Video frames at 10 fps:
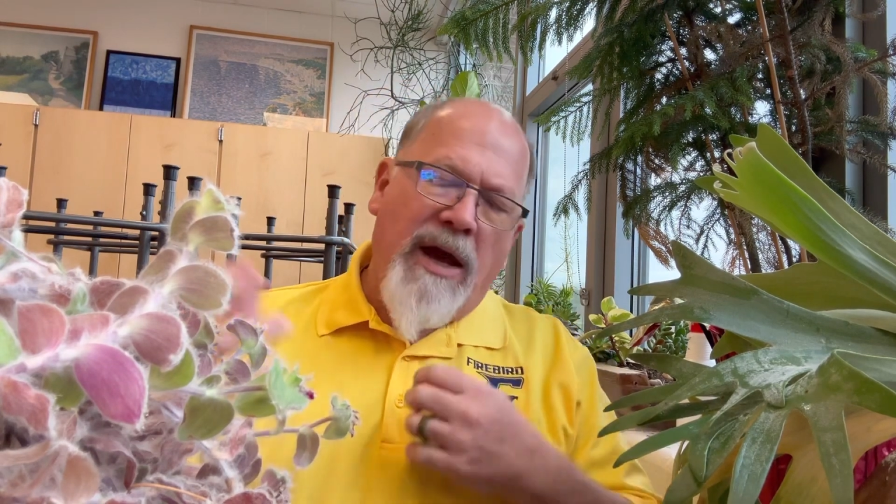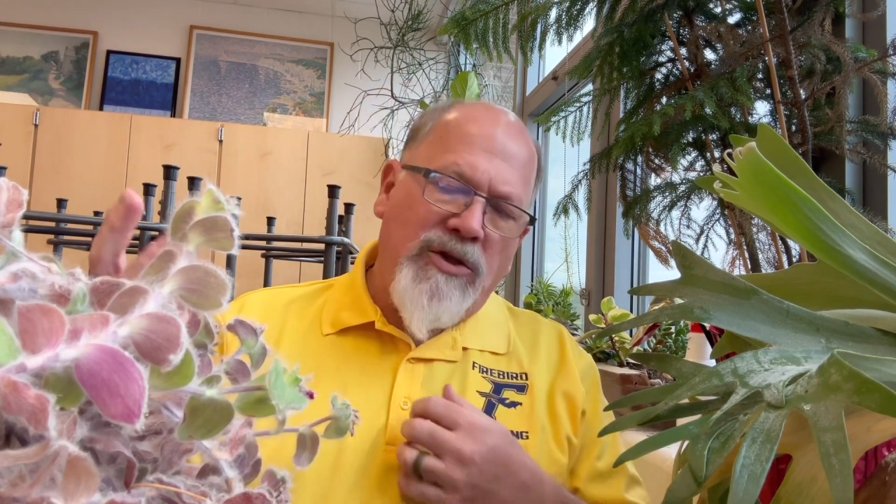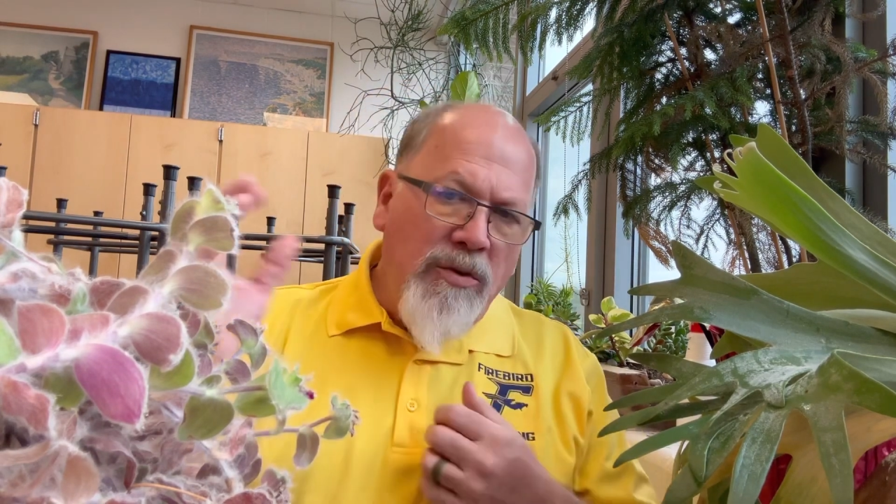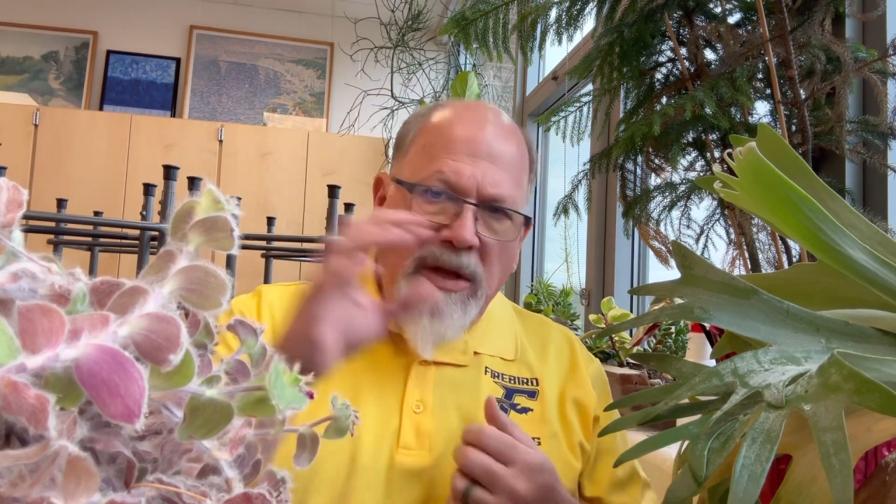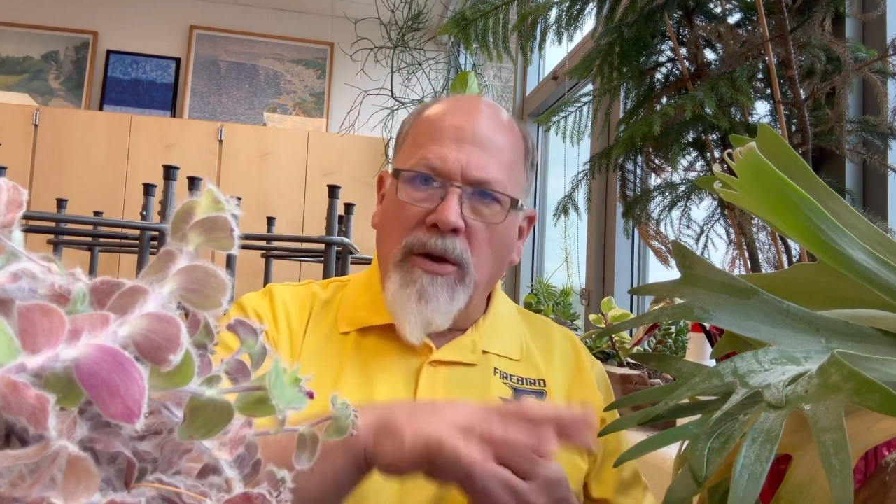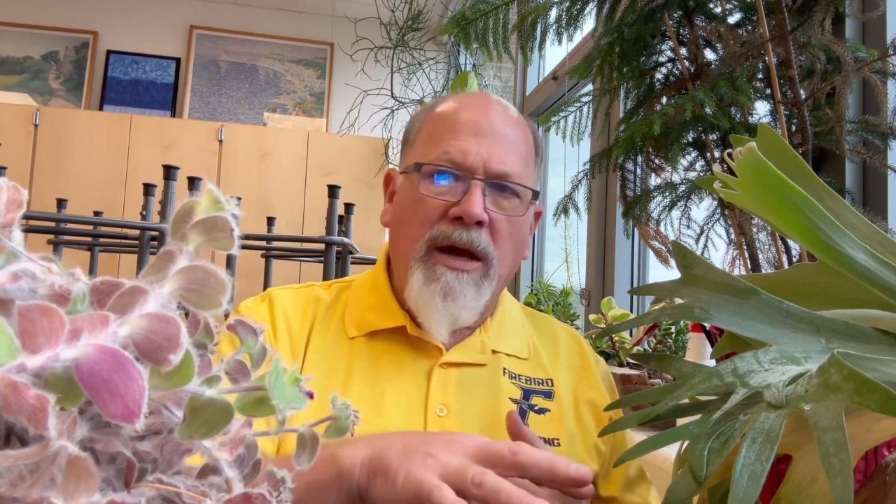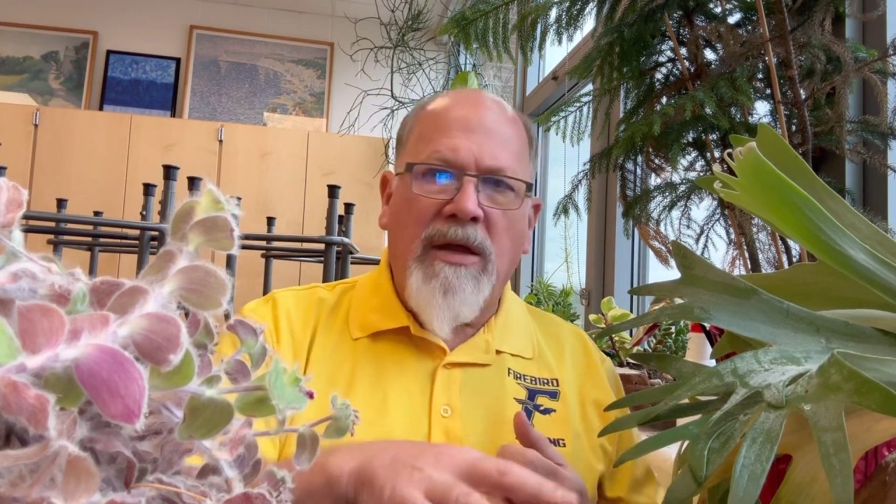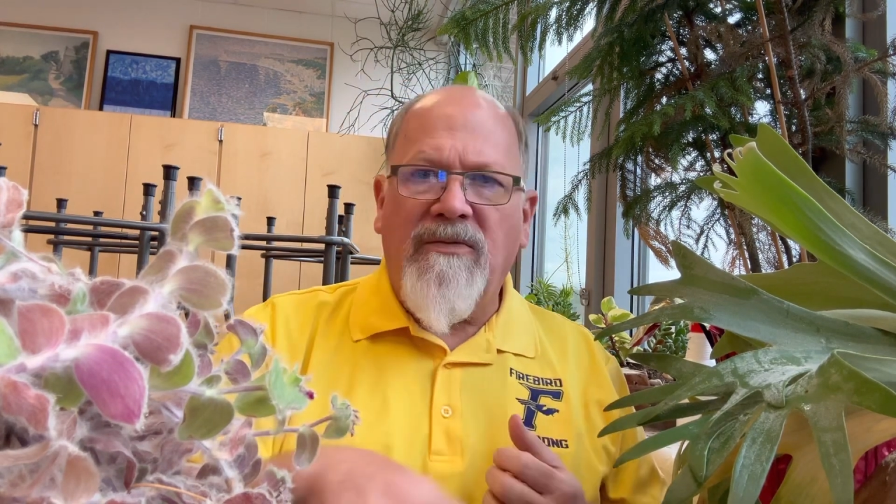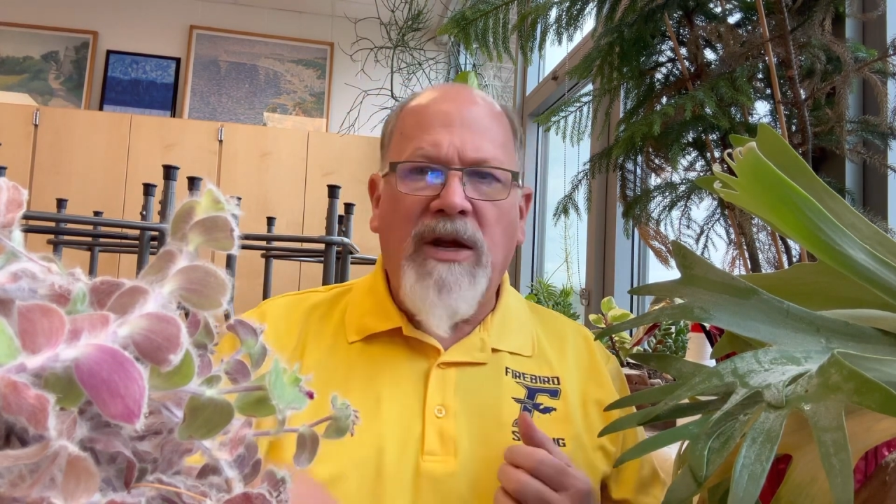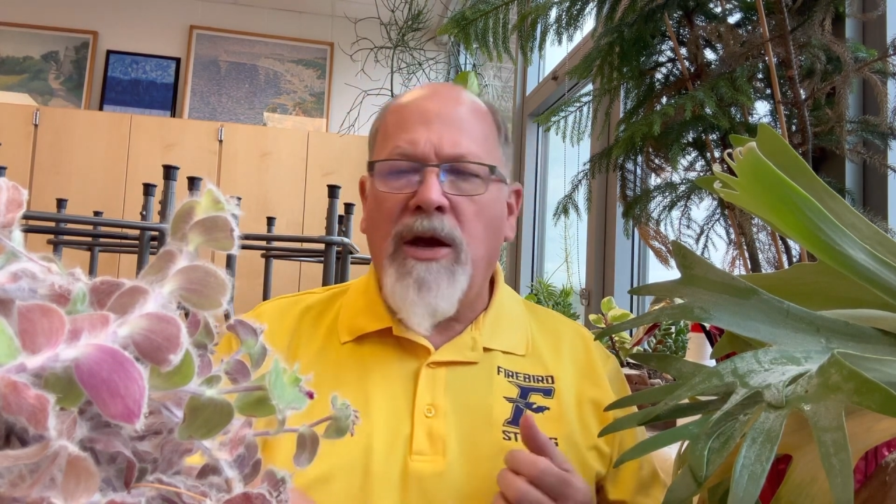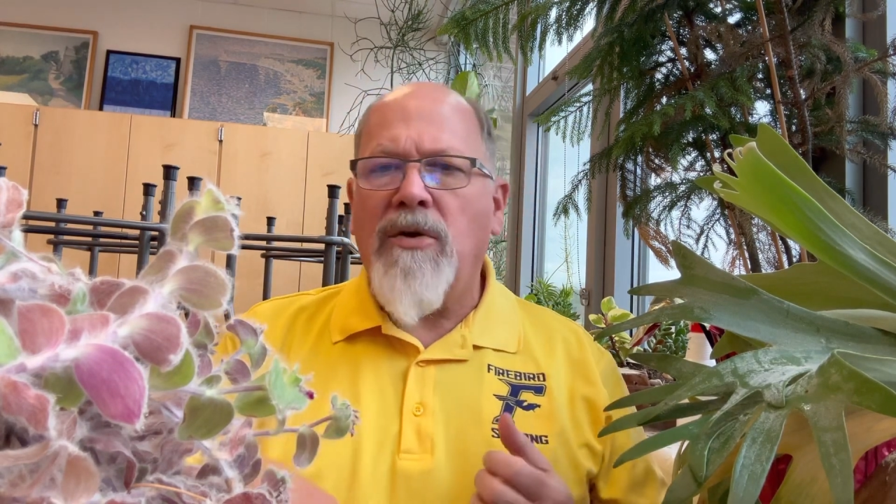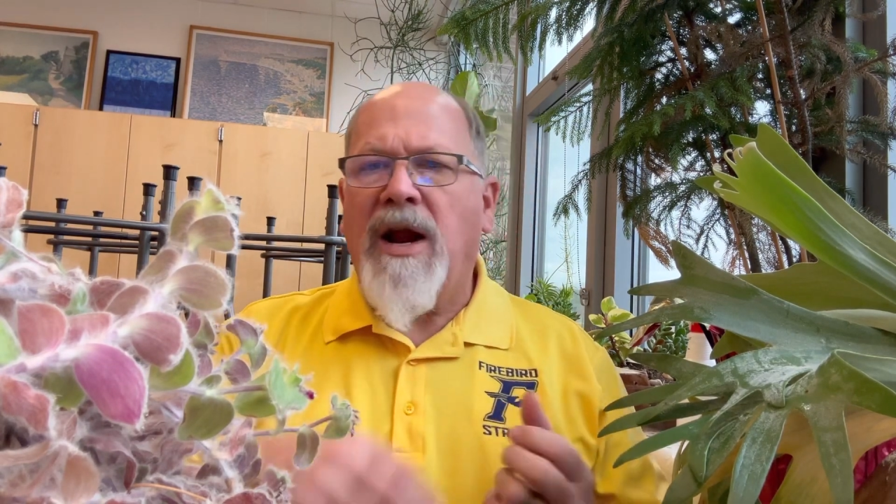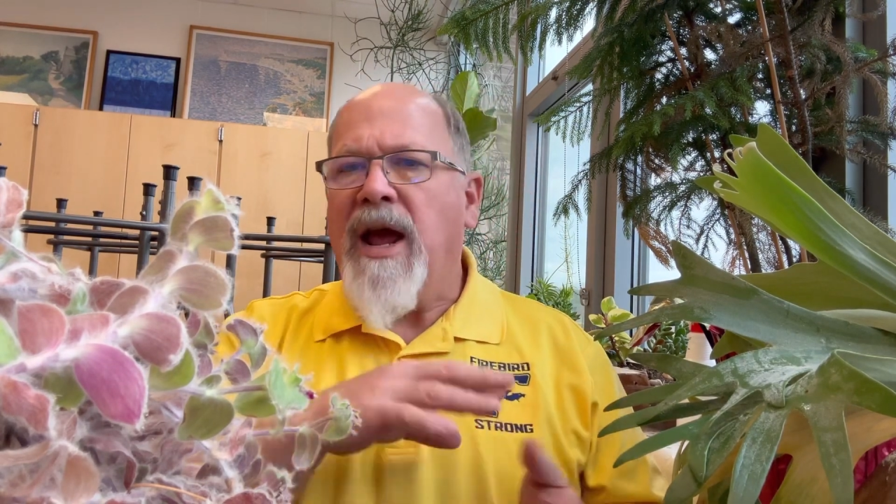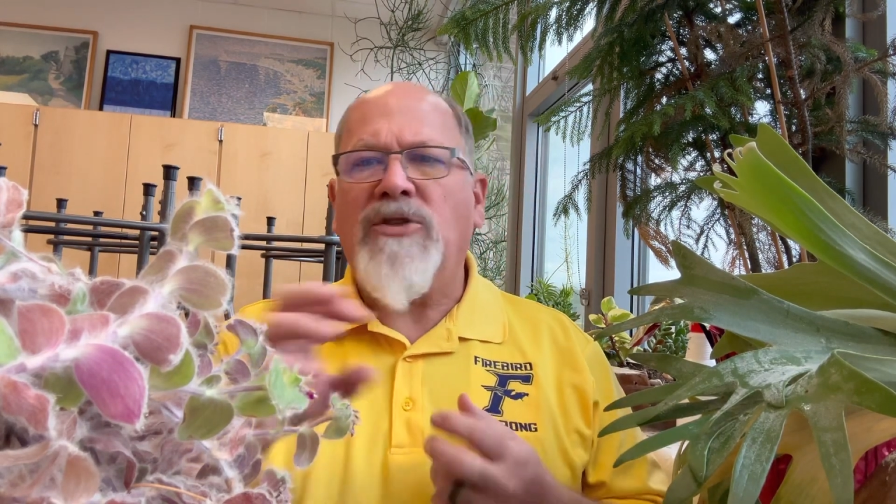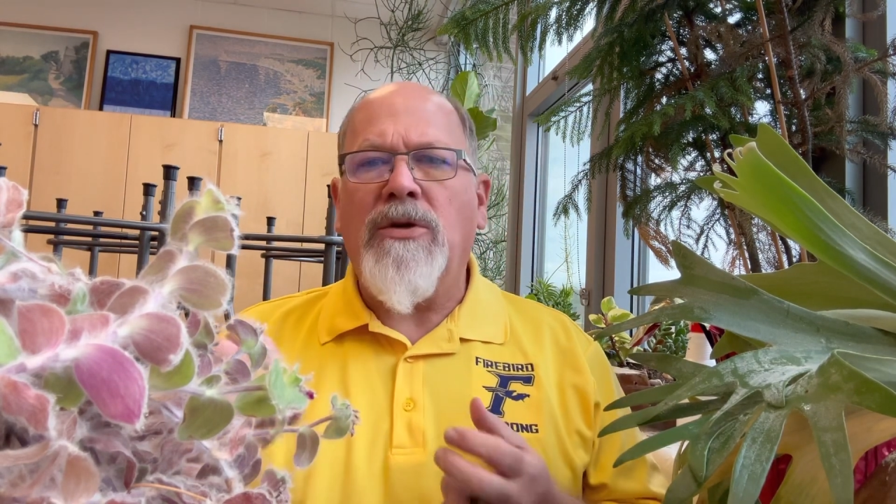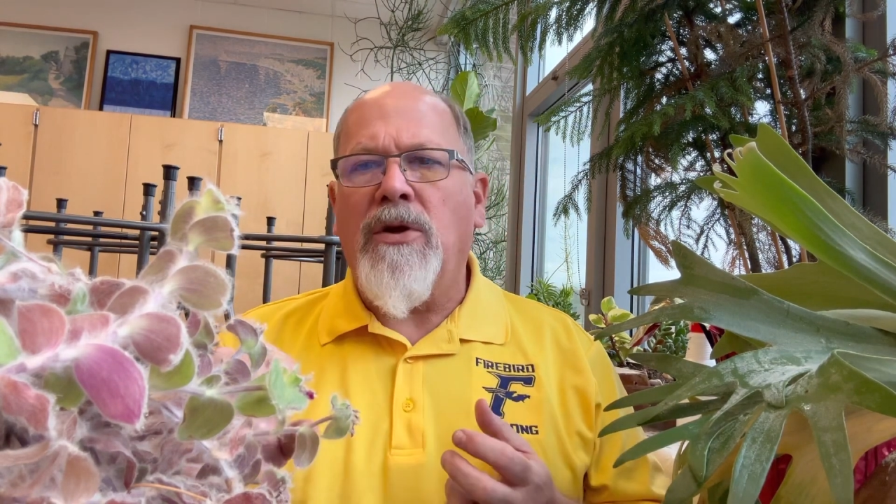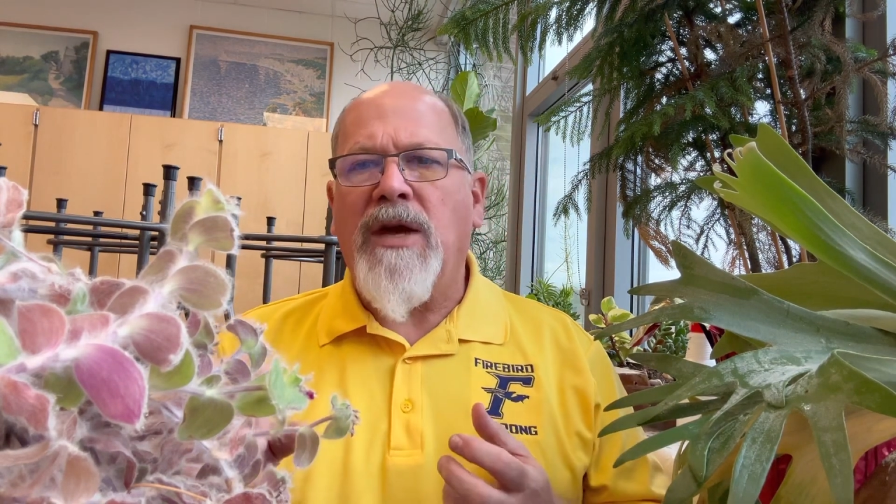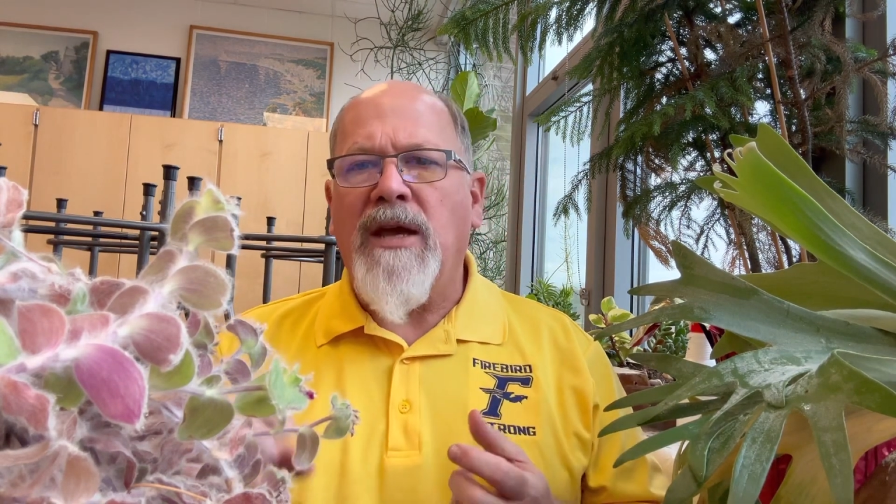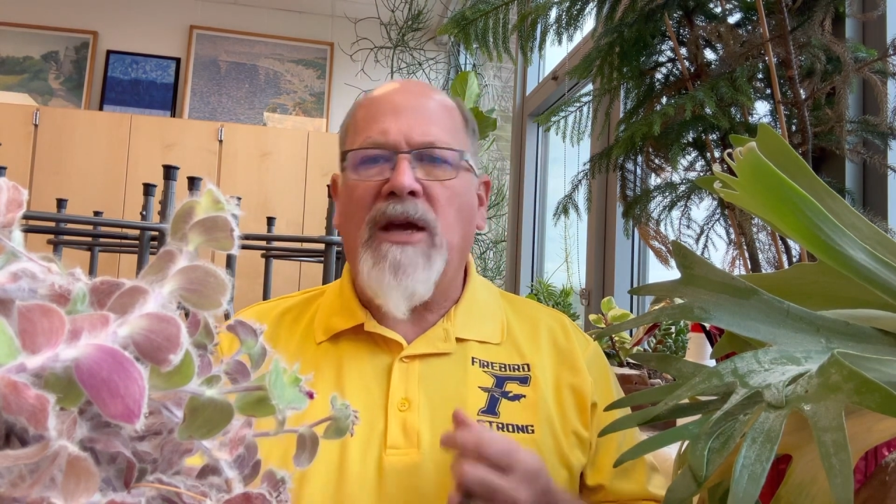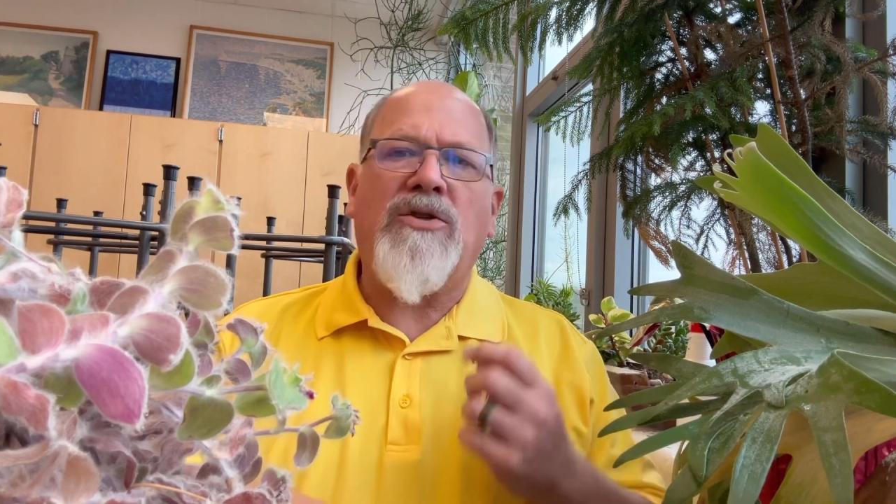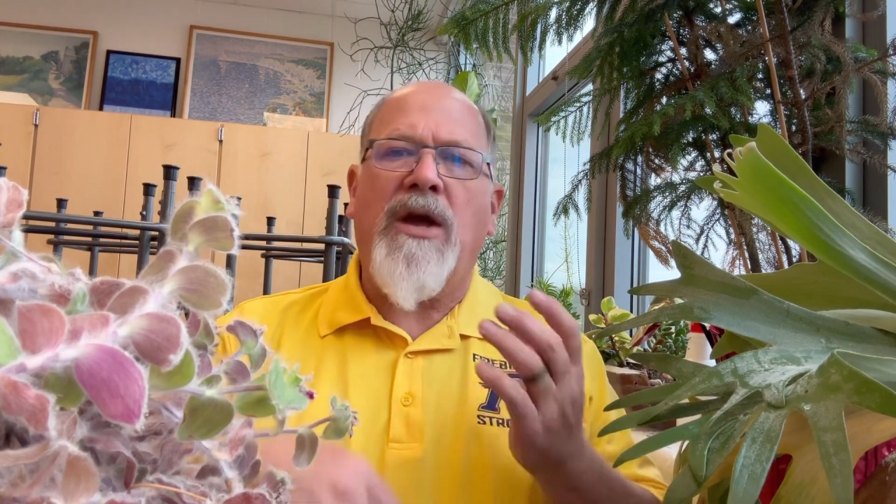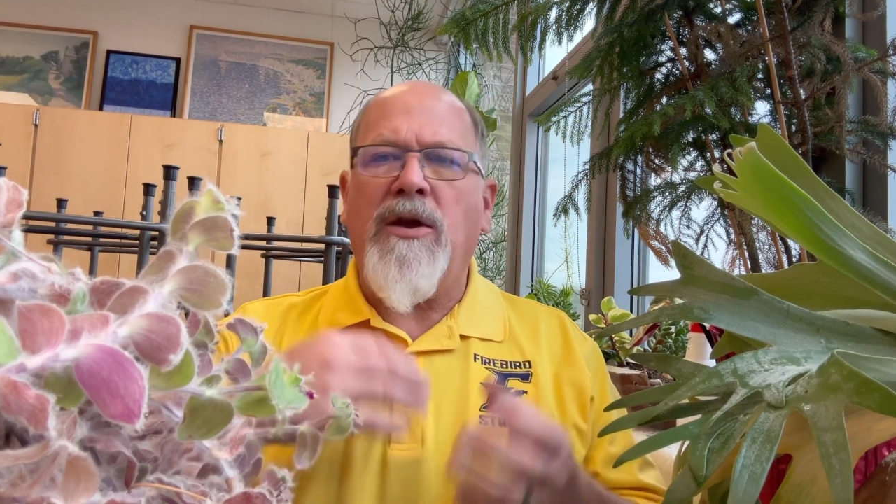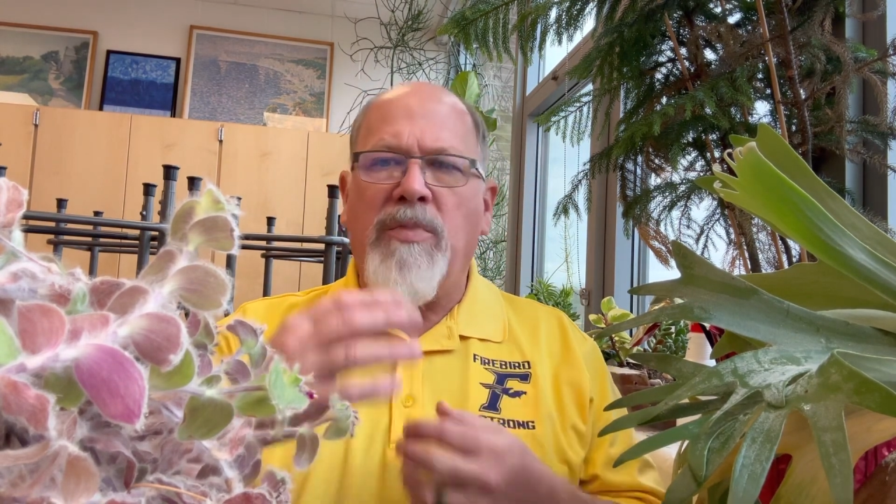as you've been looking at the video that I asked you to look at yesterday,